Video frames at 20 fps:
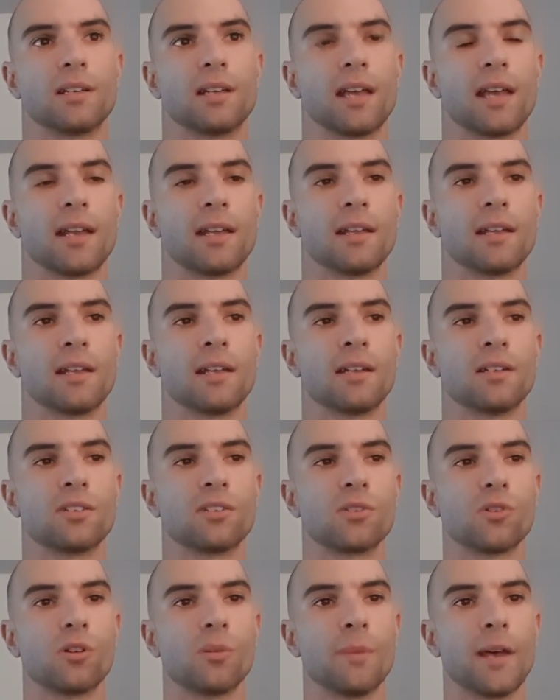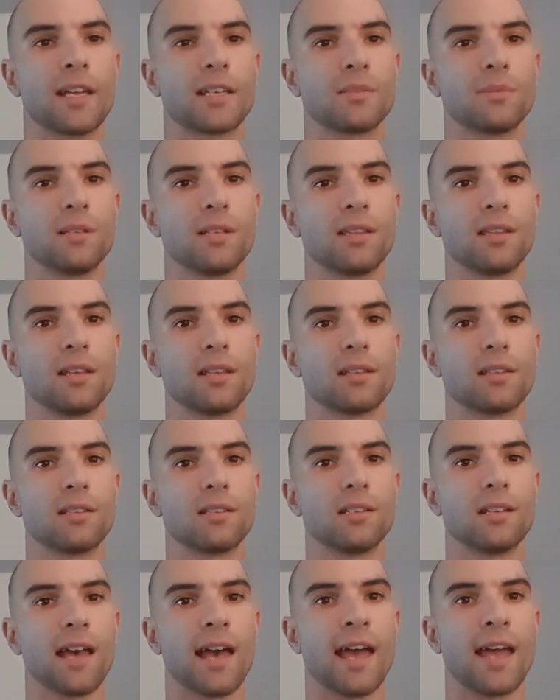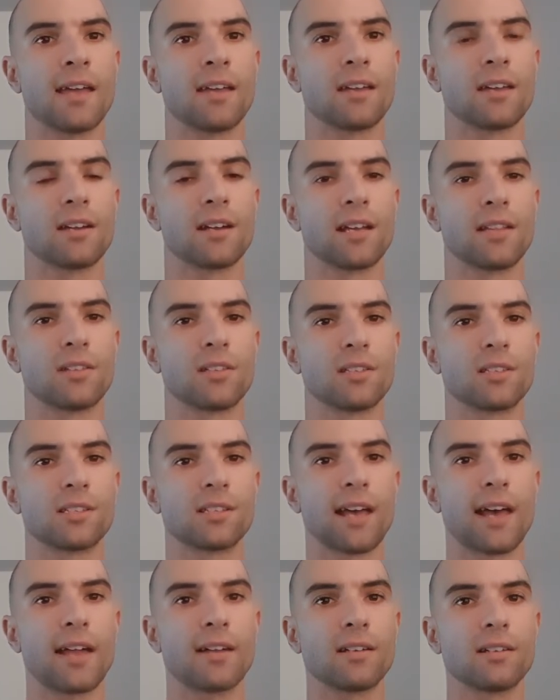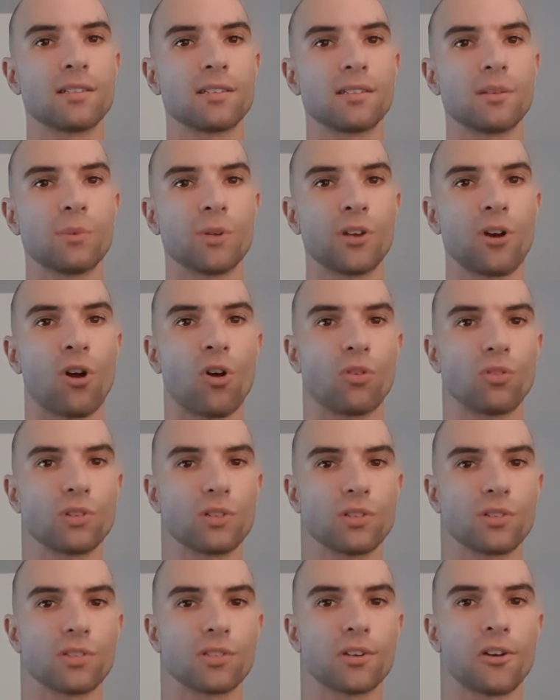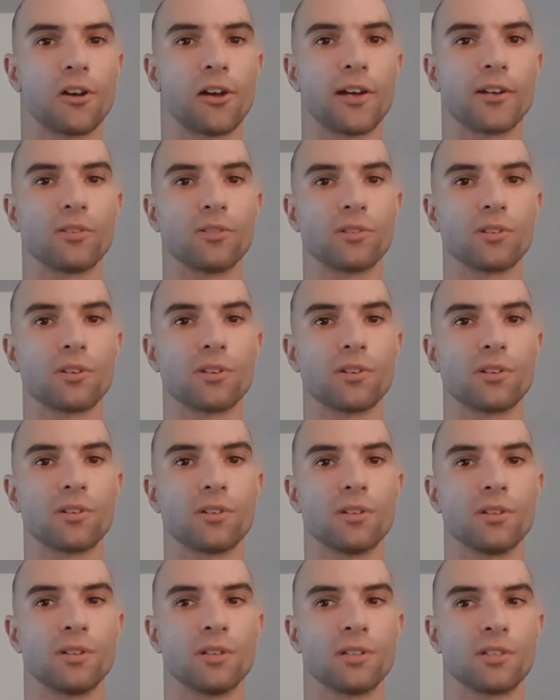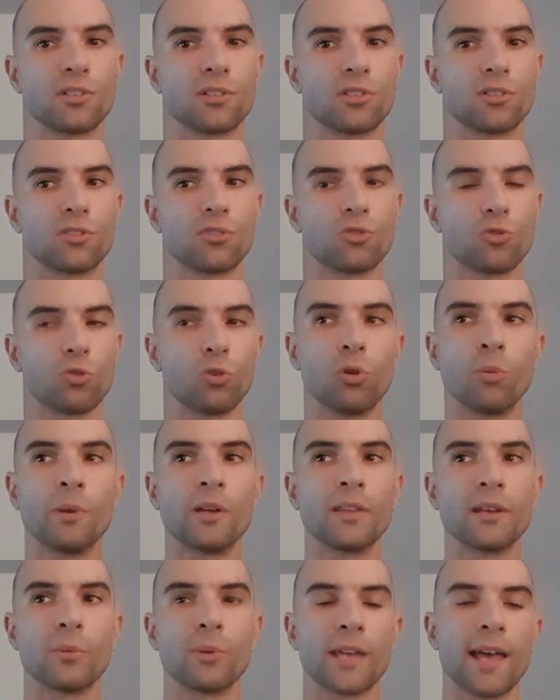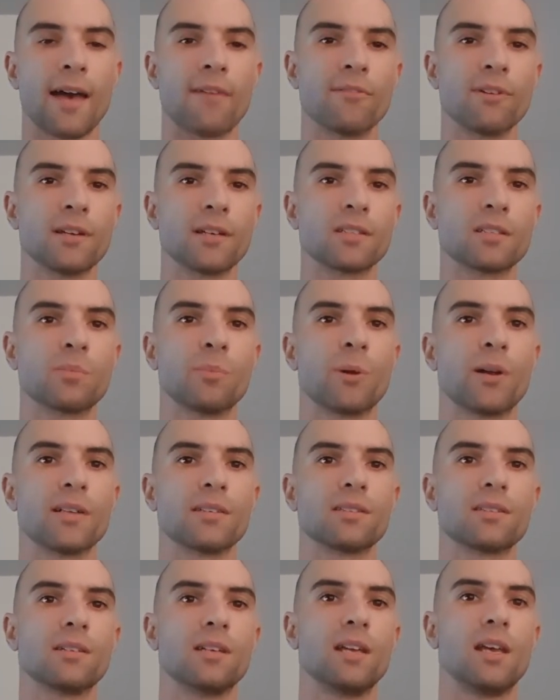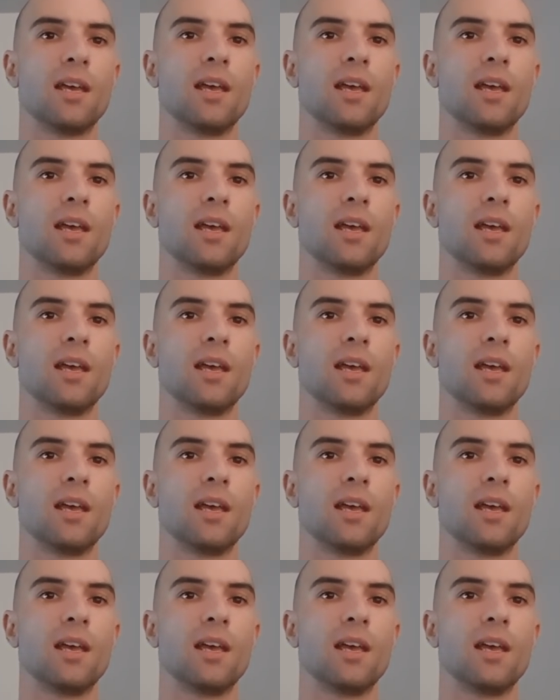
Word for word: And it, and it sort of makes me think that the anger and the sadness that we hold inside or the this trauma that we haven't expressed